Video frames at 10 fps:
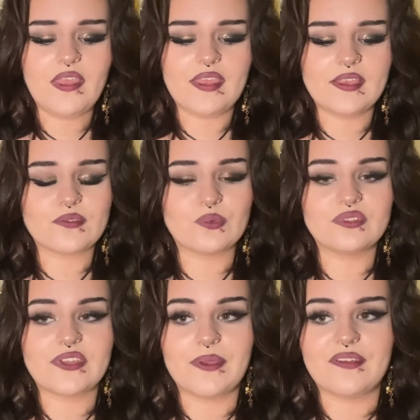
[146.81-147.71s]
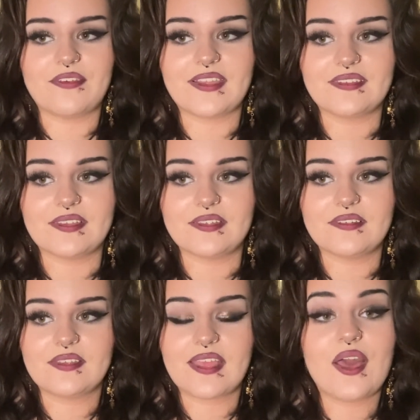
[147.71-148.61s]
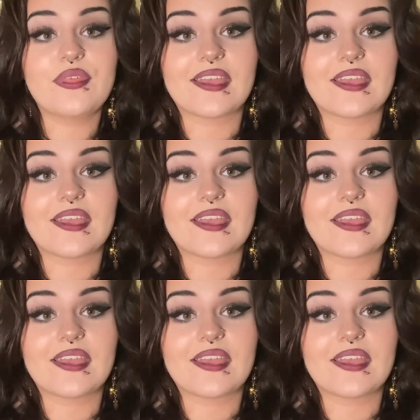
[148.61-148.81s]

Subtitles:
it's also affected health